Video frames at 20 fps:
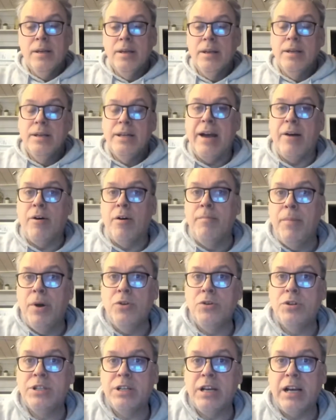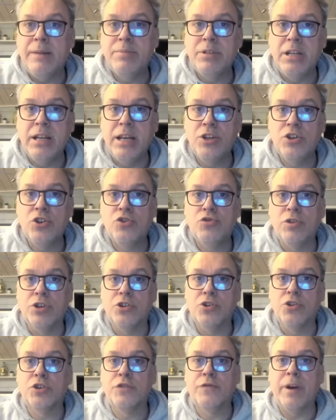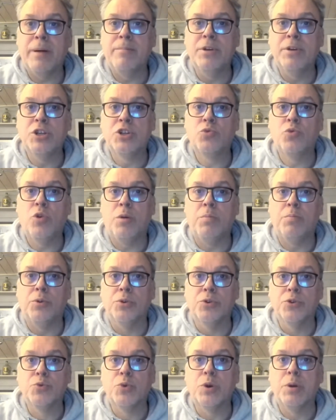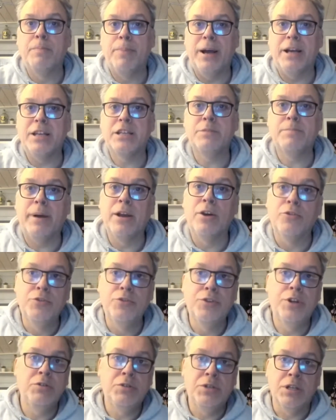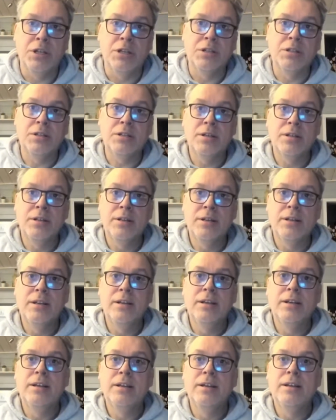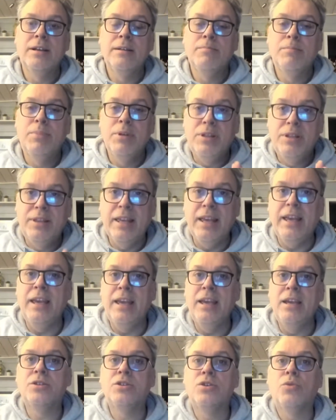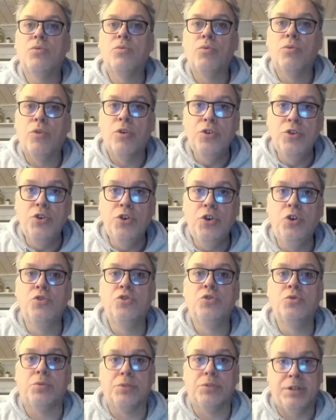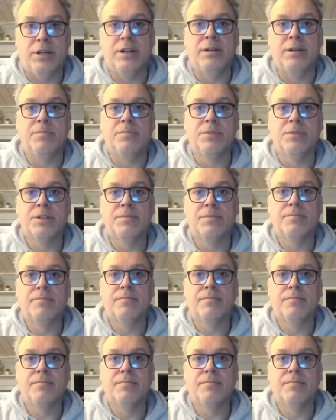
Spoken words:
Now, at most times in history, such family squabbles would have passed by unnoticed, but these were unusual times.